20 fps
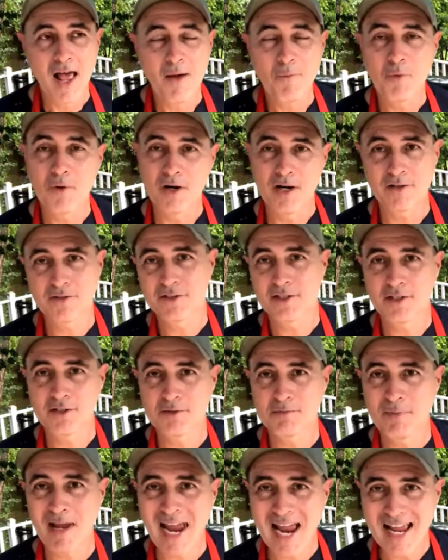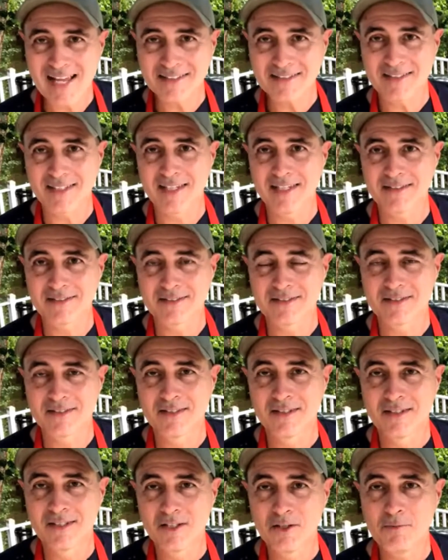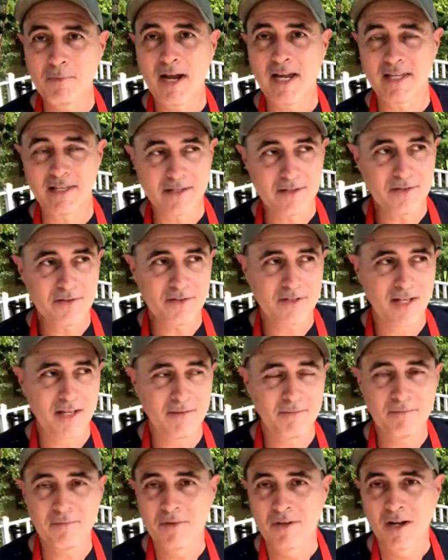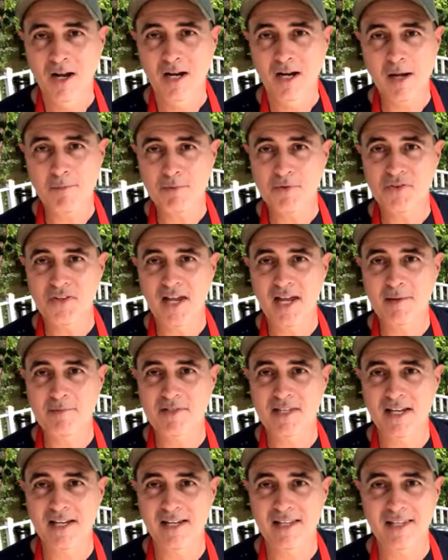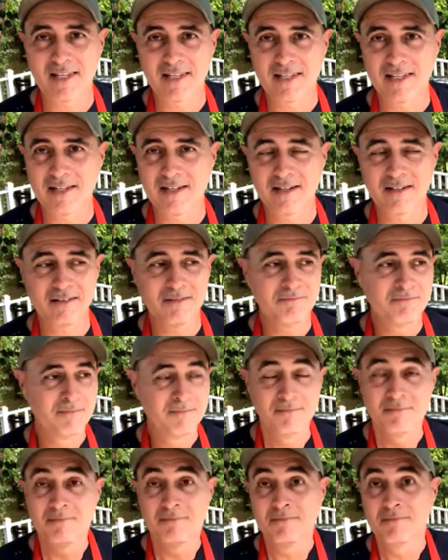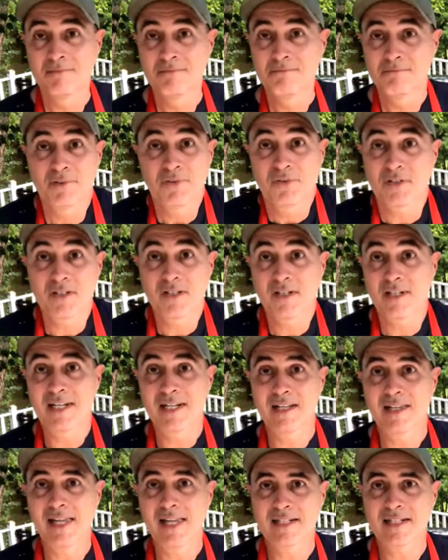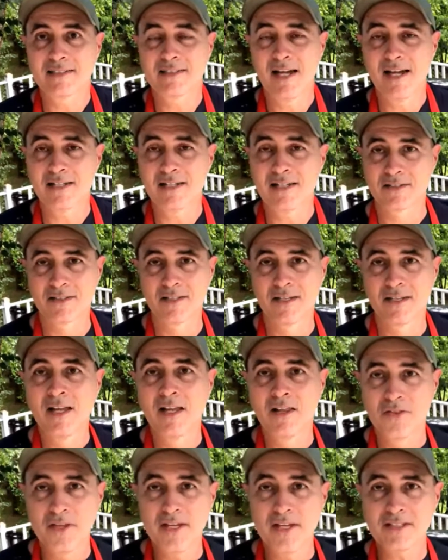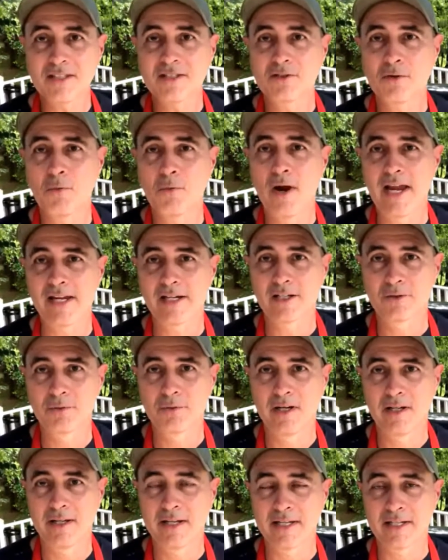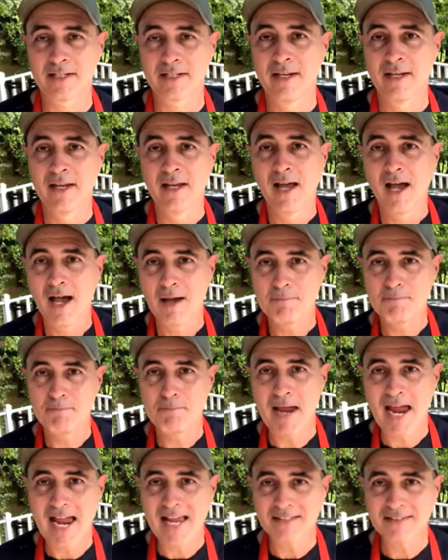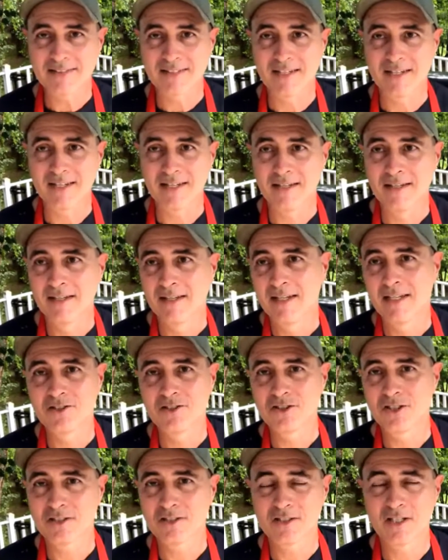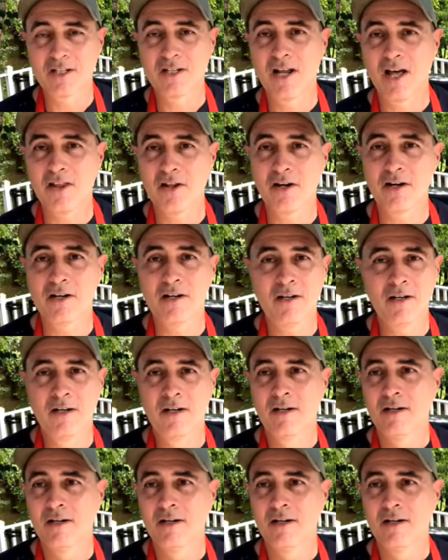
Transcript: Whereas those baskets, you might use them a couple times out of the year, but they're going to collect dust. This is a way of grilling. A basket is just another